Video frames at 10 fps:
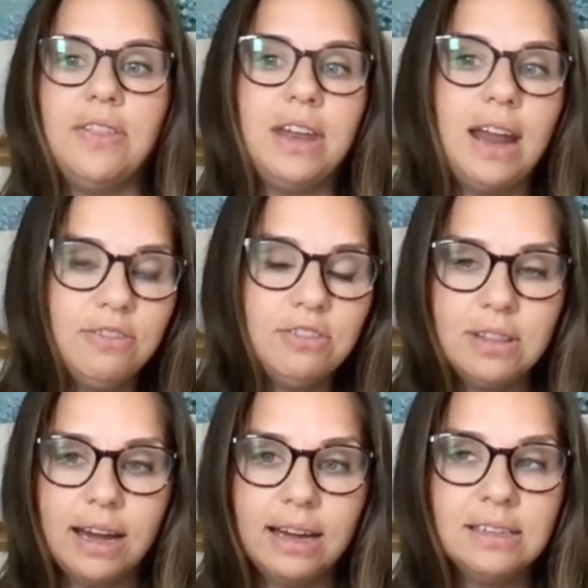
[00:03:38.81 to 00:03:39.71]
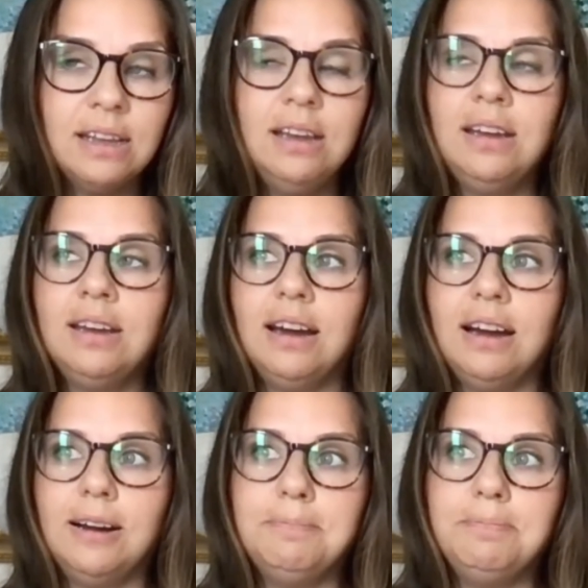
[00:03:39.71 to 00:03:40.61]
And then after that,
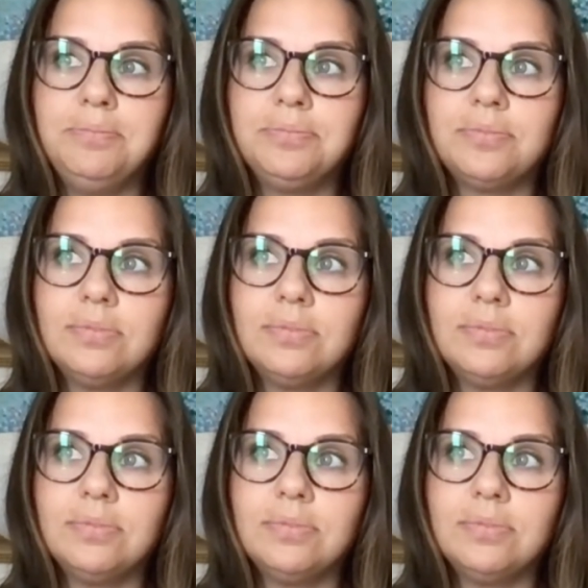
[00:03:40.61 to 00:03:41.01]
um,